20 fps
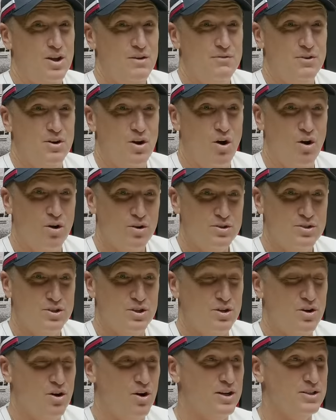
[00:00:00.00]
like even
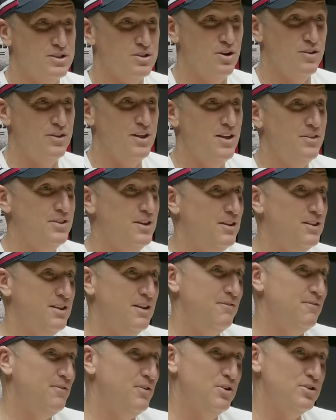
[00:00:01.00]
Hodge and guys like that,
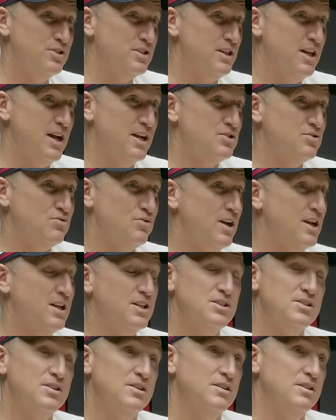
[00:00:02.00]
their first-class
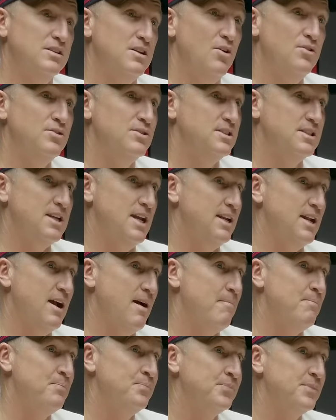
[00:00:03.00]
records don't stand
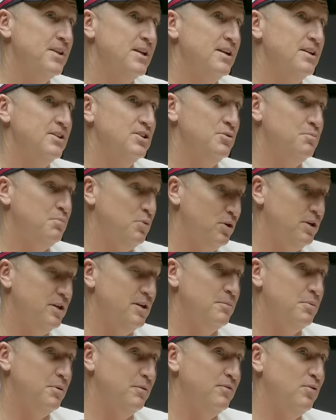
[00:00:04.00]
up to put
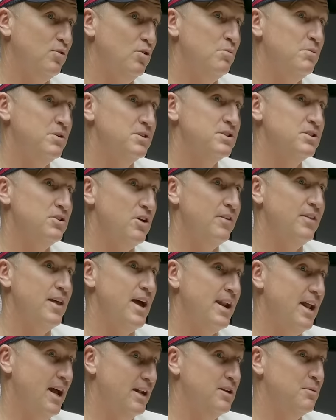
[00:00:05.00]
in a performance like
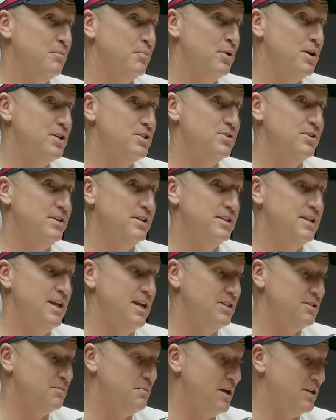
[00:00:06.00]
that under pressure in a
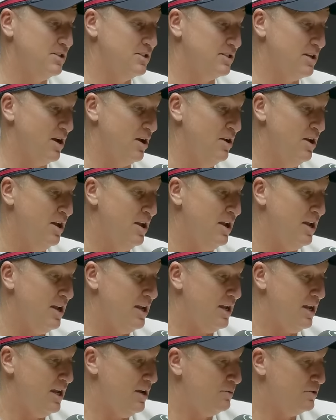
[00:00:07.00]
test match. So
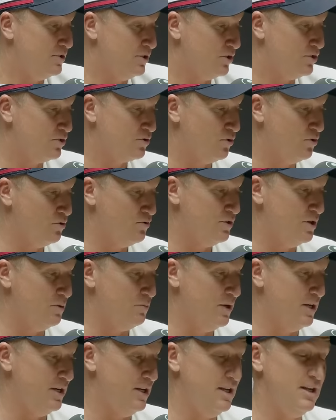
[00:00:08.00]
it, it was an
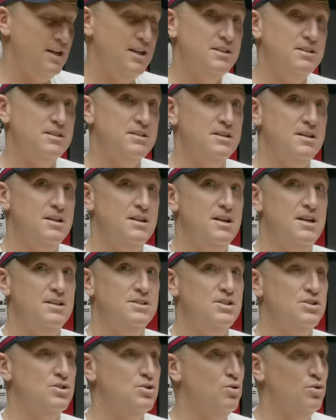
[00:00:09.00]
extraordinary win. It, it's
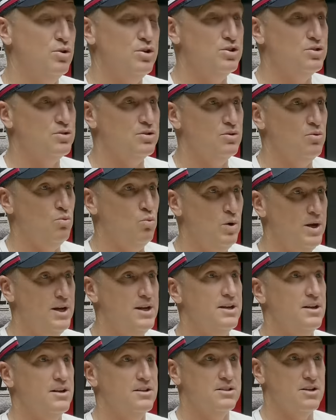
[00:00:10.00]
it's as good as
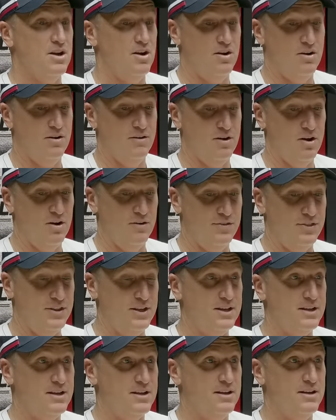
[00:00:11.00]
win as I, I
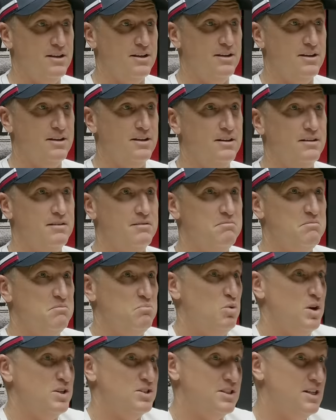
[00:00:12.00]
think
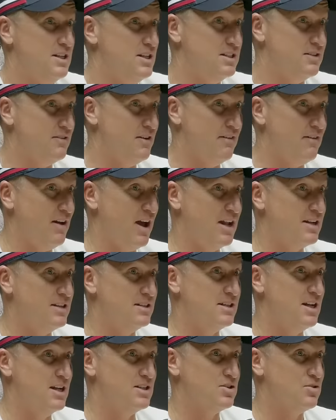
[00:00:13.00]
West Indies have ever had
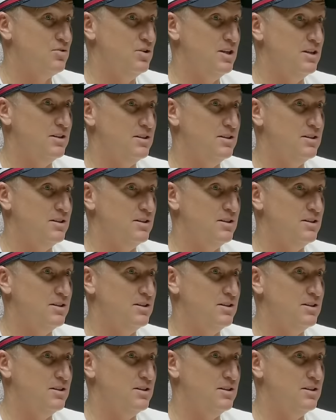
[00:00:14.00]
in test